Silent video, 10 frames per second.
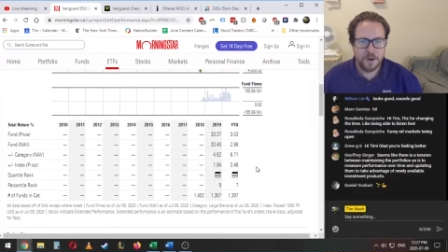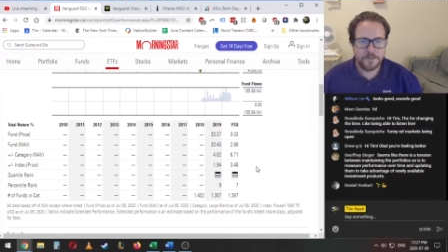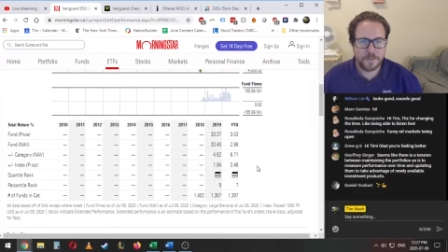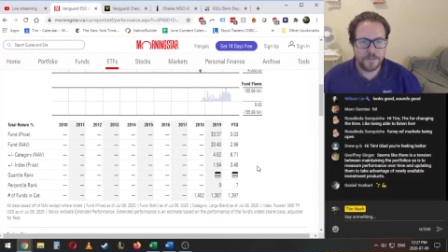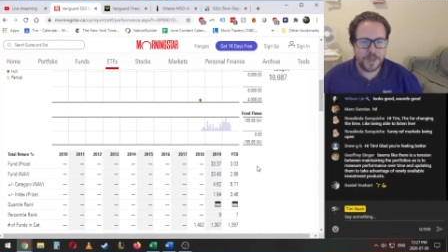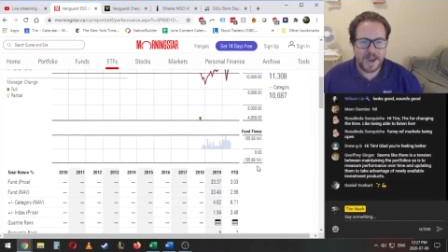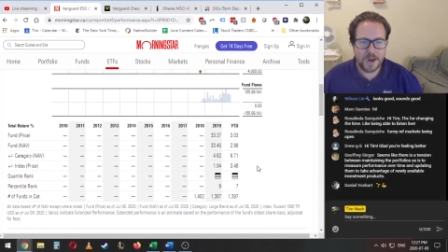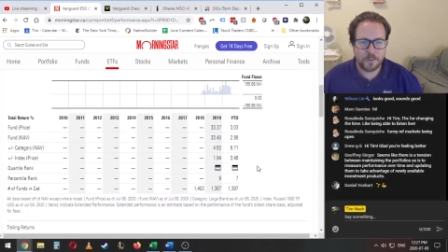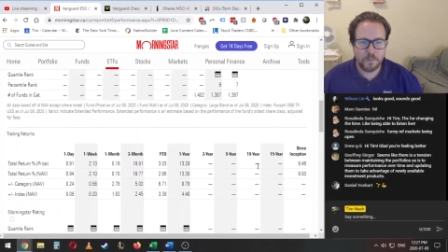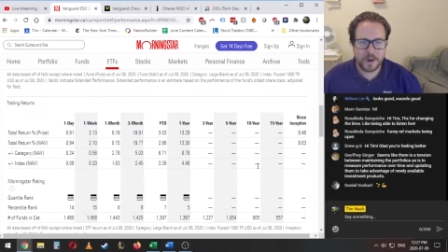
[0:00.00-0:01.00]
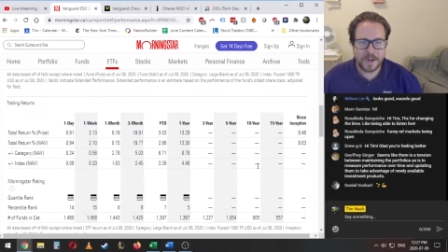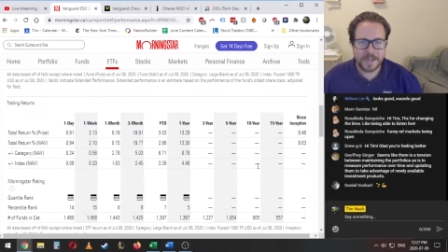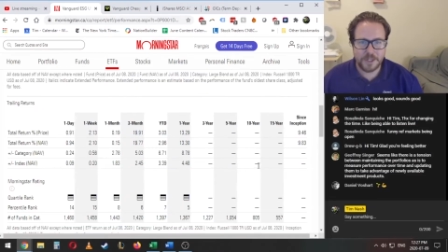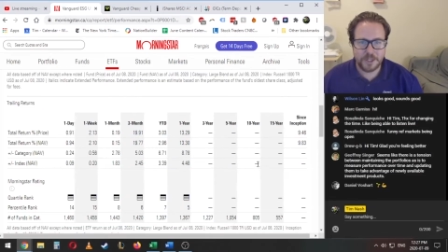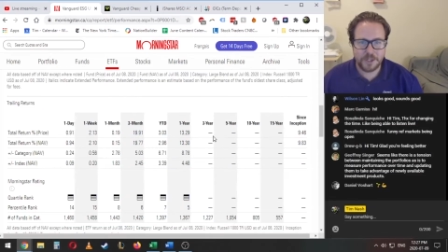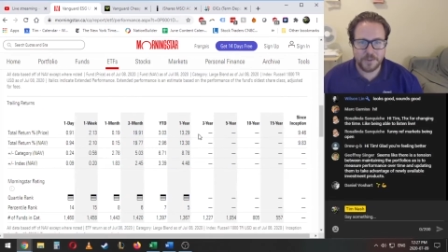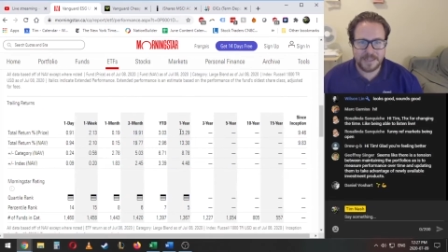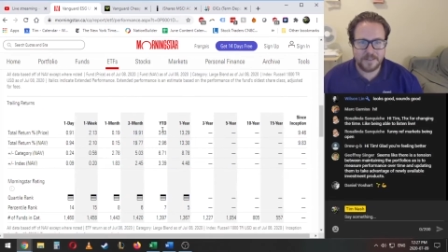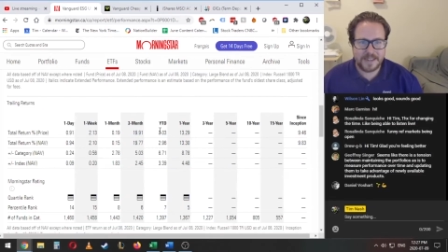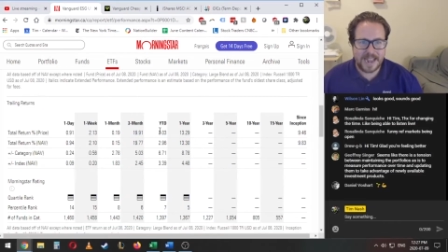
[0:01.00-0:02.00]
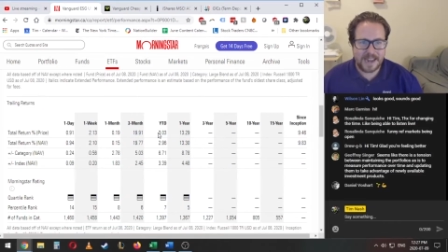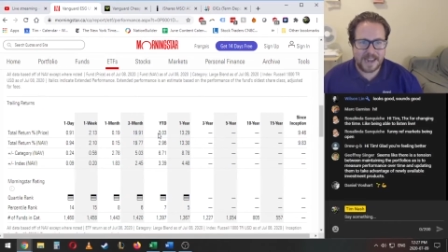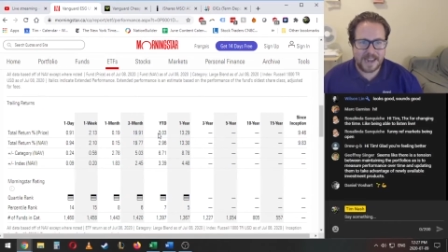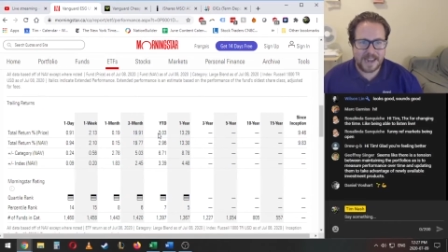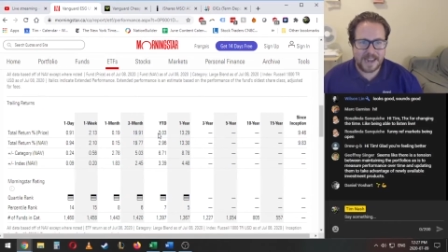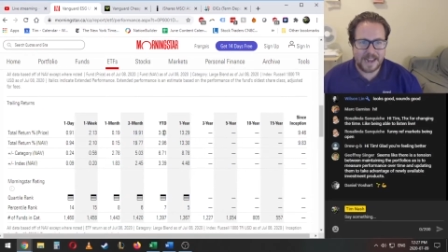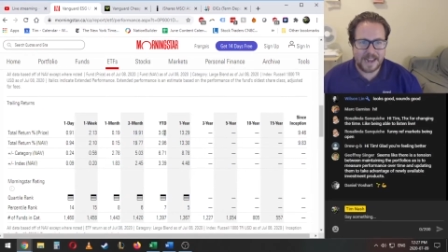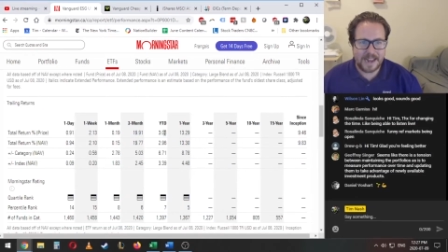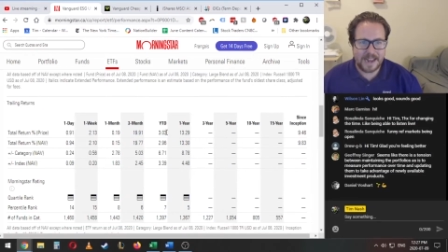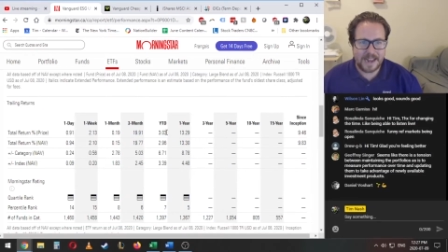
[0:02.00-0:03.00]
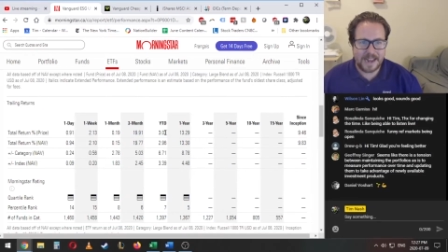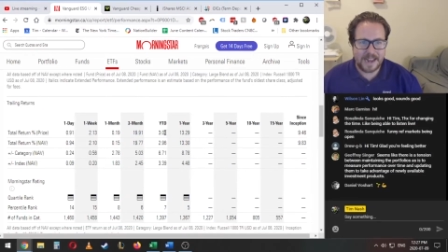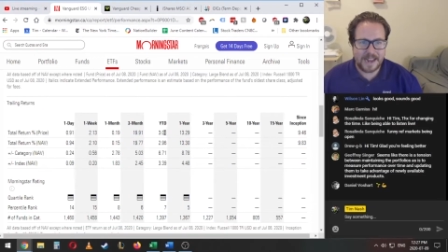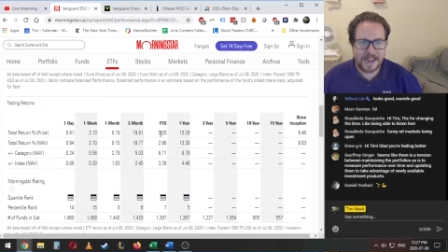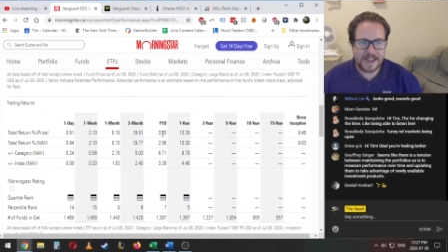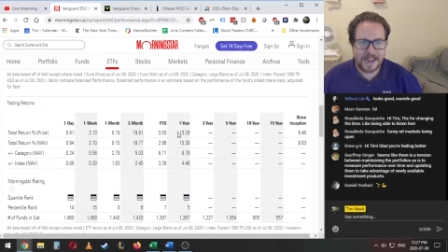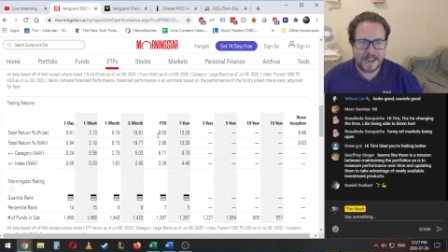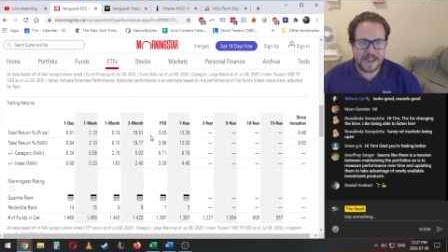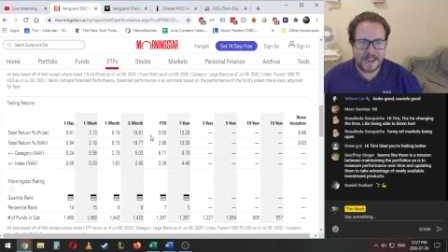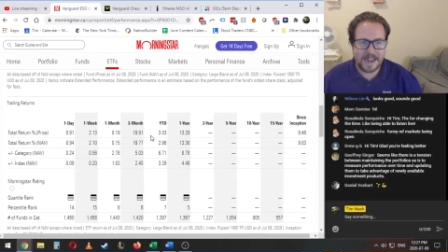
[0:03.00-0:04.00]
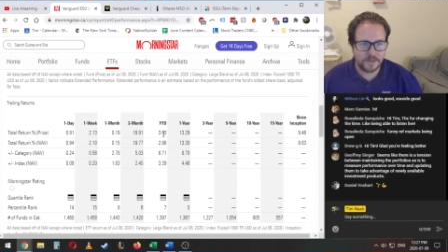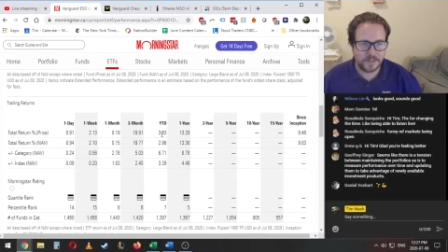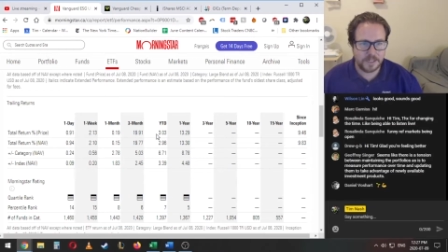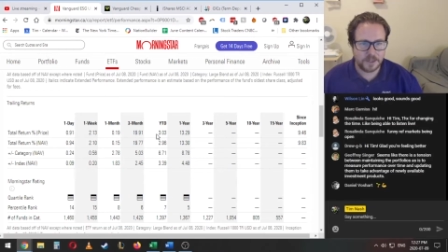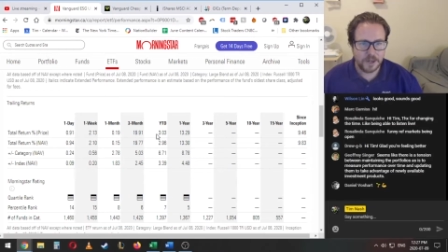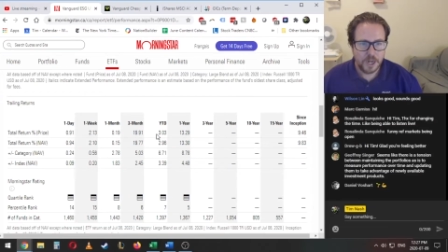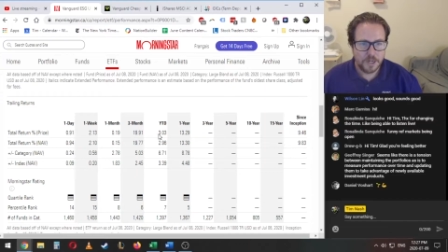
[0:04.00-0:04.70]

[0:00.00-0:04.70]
From there, what I can do is get the portfolio returns here.